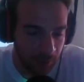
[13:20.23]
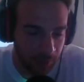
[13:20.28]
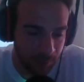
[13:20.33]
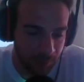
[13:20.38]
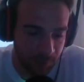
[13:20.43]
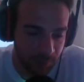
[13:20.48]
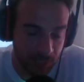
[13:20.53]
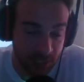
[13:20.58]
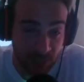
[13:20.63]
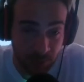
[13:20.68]

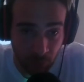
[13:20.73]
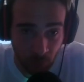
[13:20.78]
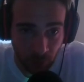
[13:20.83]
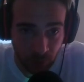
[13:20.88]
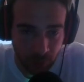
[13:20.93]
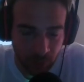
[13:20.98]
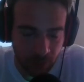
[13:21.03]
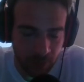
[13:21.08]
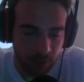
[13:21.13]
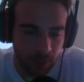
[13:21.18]

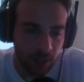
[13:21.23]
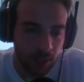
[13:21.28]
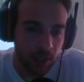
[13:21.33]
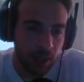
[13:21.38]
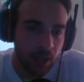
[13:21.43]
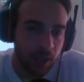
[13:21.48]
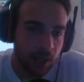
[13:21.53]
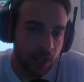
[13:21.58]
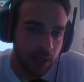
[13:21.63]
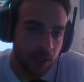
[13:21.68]
exploring.
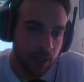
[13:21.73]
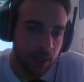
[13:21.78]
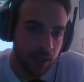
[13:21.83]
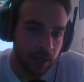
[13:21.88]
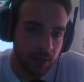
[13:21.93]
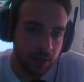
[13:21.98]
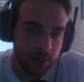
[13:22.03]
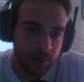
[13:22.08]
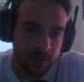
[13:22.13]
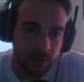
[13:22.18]

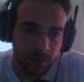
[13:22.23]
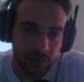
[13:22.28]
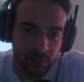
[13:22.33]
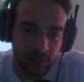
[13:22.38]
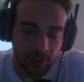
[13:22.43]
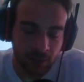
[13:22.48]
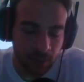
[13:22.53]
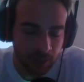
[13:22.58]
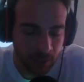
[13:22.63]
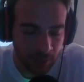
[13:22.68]
And
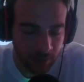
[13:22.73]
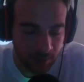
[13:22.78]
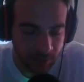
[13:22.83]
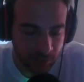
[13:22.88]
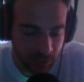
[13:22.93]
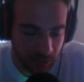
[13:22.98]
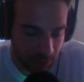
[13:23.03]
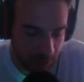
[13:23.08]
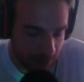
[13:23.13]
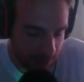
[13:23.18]

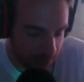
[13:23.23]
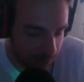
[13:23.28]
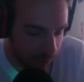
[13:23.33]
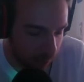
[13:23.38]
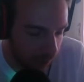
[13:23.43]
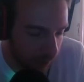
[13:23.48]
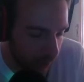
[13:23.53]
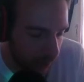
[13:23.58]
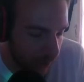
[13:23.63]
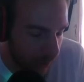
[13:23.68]
the list
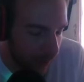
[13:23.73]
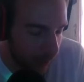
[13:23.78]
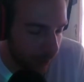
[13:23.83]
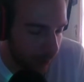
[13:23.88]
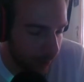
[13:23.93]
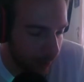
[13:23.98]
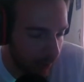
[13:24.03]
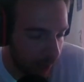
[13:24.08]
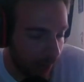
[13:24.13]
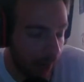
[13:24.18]
that
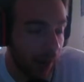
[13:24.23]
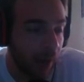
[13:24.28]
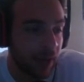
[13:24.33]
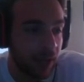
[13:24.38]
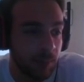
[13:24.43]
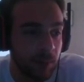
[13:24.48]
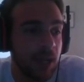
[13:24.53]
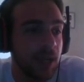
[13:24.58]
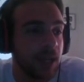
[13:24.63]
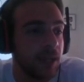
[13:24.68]
I
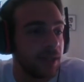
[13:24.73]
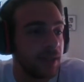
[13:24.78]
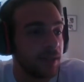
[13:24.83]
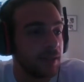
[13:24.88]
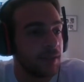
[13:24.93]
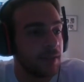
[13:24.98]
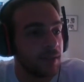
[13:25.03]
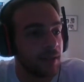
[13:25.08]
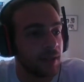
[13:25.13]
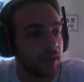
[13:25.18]

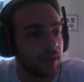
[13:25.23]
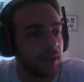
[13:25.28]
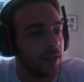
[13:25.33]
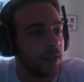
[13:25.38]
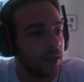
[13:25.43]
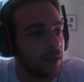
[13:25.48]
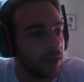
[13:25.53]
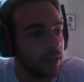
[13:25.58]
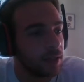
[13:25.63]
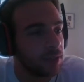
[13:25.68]
made,
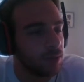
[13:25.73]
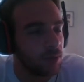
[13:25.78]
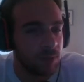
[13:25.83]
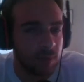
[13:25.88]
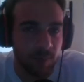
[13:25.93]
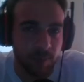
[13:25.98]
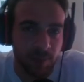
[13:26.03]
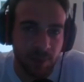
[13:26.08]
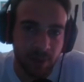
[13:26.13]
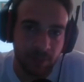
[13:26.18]
you will
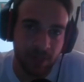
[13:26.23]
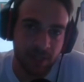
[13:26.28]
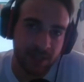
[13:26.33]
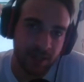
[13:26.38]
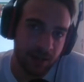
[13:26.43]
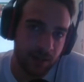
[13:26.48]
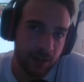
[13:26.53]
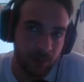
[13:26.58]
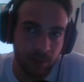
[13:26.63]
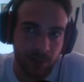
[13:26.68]

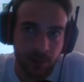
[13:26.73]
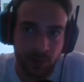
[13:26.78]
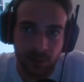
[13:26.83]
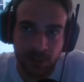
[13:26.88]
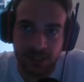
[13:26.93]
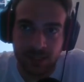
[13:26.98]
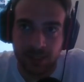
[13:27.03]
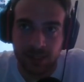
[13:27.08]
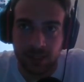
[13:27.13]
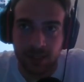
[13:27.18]
basically we will
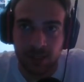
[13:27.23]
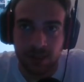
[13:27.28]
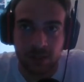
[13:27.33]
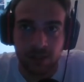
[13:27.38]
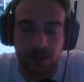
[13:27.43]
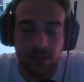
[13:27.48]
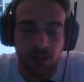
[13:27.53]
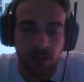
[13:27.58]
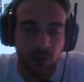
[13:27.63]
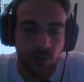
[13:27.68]
see
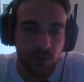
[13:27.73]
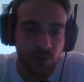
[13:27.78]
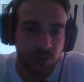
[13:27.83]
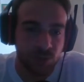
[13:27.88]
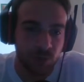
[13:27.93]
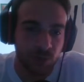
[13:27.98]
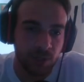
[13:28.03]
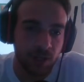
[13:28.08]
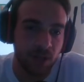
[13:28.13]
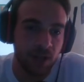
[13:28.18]
it
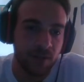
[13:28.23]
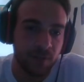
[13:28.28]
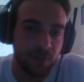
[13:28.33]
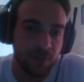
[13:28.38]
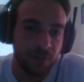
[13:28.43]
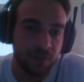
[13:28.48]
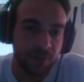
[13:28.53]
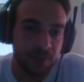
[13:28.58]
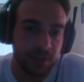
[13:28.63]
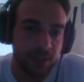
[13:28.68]
soon
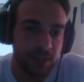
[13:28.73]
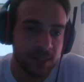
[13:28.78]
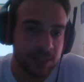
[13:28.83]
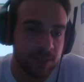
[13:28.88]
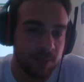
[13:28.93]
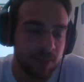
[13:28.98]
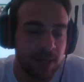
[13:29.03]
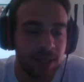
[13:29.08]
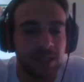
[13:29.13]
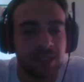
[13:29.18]
enough. Is
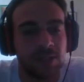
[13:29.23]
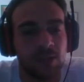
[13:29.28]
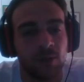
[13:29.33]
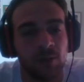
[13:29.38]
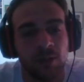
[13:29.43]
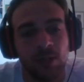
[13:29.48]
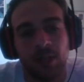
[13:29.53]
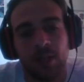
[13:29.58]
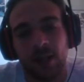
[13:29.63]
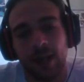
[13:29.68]
based on
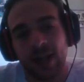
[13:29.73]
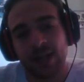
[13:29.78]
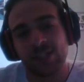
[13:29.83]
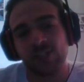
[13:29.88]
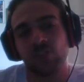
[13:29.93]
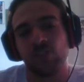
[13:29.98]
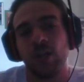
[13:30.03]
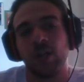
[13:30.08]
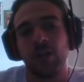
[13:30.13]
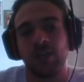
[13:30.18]
an
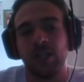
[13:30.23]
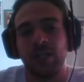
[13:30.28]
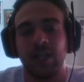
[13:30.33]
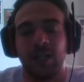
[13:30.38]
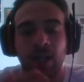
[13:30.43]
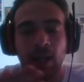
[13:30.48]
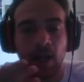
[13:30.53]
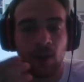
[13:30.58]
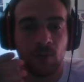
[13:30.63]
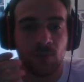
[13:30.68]
extra green
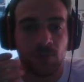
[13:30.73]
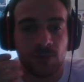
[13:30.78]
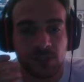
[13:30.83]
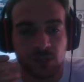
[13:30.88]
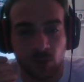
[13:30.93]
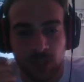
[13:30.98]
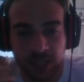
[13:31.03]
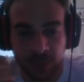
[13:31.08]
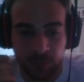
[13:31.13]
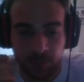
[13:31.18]
count,
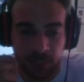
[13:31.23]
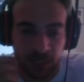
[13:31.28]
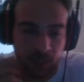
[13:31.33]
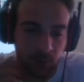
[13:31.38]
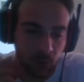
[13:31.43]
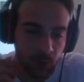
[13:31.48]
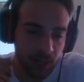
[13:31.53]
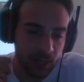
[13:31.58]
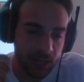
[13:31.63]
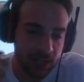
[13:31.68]
so it's playing
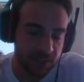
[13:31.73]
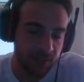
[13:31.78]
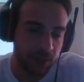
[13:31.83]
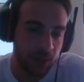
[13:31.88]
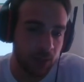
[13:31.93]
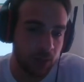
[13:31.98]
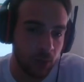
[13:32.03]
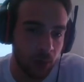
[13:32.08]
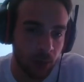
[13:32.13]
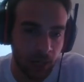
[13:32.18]
more
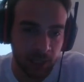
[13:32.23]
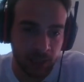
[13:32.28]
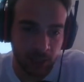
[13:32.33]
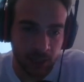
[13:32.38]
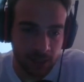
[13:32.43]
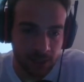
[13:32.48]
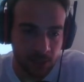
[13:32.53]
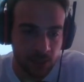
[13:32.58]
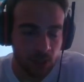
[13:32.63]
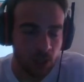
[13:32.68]
Icebound
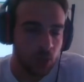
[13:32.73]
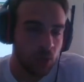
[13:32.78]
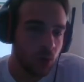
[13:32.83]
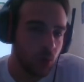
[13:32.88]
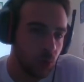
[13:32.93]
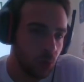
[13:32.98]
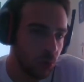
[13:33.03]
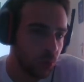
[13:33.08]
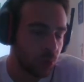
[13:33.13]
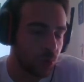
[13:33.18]
Coatls,
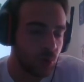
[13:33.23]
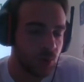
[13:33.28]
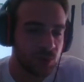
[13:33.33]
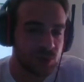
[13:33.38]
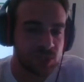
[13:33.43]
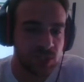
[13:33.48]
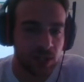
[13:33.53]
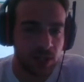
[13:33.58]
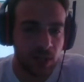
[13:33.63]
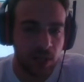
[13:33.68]

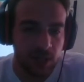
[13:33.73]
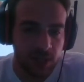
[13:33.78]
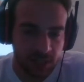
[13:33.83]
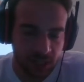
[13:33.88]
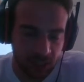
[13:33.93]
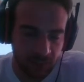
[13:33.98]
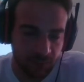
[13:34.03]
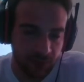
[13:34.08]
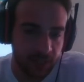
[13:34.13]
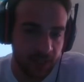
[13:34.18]
Uros,
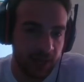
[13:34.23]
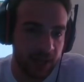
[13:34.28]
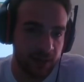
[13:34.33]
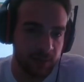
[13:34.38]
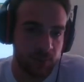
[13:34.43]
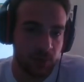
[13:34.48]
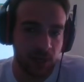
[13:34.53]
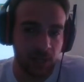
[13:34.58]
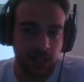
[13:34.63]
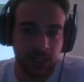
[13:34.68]
Sylvan
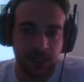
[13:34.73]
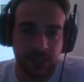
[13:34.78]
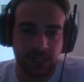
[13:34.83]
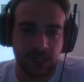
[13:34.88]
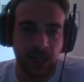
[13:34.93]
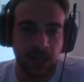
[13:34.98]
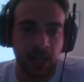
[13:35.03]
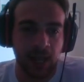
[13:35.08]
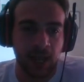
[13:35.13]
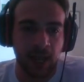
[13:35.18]
Libraries,
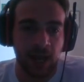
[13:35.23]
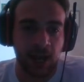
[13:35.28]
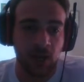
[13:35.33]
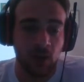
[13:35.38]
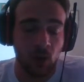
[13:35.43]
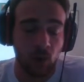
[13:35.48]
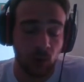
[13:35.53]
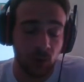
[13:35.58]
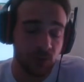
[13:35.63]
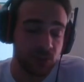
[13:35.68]
and
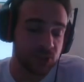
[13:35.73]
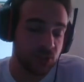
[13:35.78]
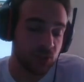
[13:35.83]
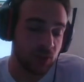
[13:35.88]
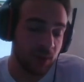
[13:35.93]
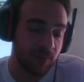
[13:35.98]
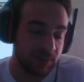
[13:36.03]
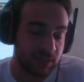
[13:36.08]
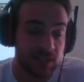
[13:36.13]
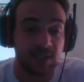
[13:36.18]
also
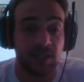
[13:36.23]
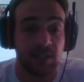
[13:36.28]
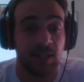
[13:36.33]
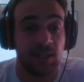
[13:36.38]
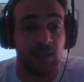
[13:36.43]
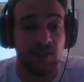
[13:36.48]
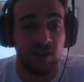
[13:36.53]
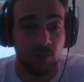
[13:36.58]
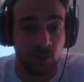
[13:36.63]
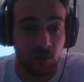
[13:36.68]
I'm testing
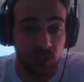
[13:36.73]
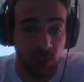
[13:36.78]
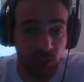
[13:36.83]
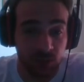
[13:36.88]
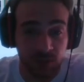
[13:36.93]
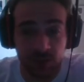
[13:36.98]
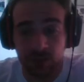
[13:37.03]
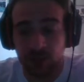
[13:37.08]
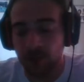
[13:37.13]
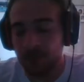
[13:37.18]
Gleaming
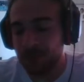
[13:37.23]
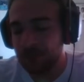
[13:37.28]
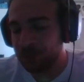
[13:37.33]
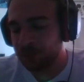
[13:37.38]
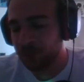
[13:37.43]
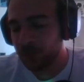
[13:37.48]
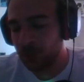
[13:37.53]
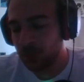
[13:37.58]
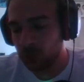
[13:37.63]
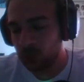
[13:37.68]
Wishes
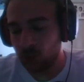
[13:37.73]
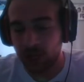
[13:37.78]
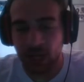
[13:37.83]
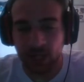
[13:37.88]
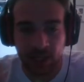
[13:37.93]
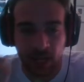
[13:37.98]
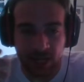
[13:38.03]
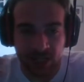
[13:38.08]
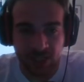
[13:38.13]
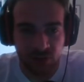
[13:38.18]
to
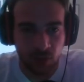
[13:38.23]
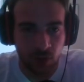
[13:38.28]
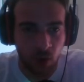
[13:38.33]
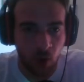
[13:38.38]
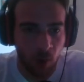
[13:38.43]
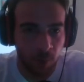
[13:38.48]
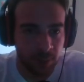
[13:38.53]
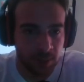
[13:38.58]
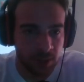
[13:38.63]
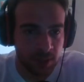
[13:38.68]
get extra
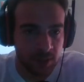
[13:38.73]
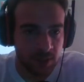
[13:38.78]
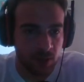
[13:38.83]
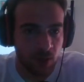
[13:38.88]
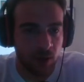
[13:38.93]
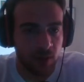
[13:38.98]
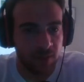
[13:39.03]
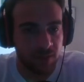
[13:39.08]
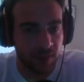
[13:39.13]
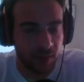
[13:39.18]
copies
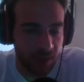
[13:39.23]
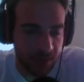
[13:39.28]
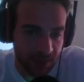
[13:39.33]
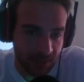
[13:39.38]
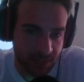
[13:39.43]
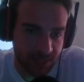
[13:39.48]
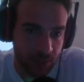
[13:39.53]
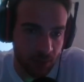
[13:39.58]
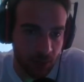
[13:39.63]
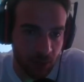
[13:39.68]
of
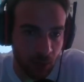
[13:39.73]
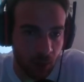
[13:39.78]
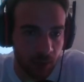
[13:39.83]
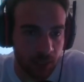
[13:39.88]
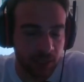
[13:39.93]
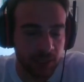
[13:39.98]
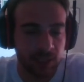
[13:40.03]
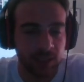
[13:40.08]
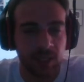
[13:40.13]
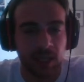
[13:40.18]
Thassa Oracle
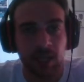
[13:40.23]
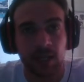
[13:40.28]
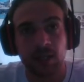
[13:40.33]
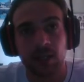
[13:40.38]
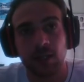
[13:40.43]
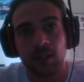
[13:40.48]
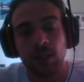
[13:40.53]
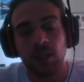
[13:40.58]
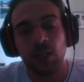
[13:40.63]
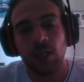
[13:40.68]
in the
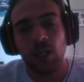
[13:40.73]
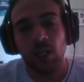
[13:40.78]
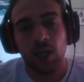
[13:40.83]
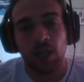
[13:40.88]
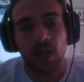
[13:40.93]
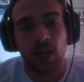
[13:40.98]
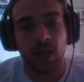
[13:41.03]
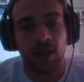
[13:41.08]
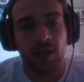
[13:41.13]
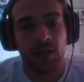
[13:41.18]
deck
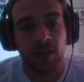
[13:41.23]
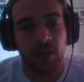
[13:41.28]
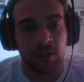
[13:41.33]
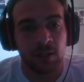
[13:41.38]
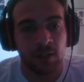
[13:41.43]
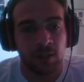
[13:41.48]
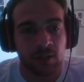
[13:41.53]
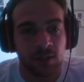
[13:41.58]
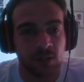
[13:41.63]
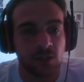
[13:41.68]

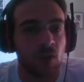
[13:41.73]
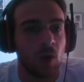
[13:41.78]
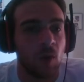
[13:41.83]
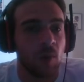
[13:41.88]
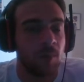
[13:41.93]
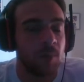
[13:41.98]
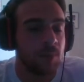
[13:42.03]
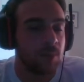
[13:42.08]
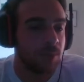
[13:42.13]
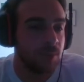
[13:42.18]
and
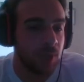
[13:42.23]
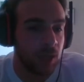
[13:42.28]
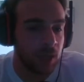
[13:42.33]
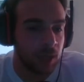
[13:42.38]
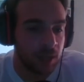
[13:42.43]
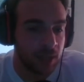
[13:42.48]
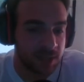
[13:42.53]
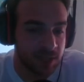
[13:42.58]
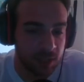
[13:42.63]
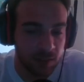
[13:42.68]
some
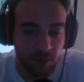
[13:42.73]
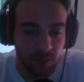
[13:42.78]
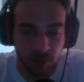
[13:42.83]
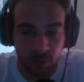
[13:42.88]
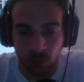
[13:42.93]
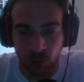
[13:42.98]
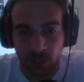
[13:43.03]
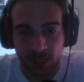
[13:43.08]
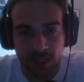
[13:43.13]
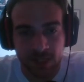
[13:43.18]
silver
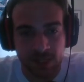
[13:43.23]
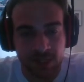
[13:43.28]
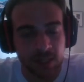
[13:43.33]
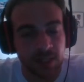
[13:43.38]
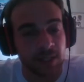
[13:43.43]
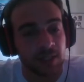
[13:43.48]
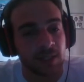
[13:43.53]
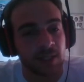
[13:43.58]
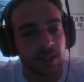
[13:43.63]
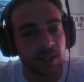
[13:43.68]
bullets
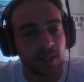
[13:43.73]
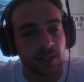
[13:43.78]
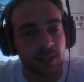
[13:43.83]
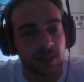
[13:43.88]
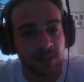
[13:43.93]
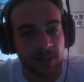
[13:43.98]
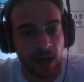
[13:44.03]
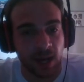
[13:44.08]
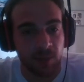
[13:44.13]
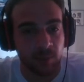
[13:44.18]
in the
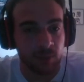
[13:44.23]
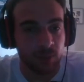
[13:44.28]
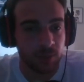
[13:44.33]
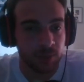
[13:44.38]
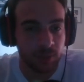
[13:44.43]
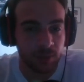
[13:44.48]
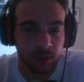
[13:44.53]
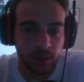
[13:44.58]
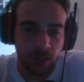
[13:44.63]
sideboard,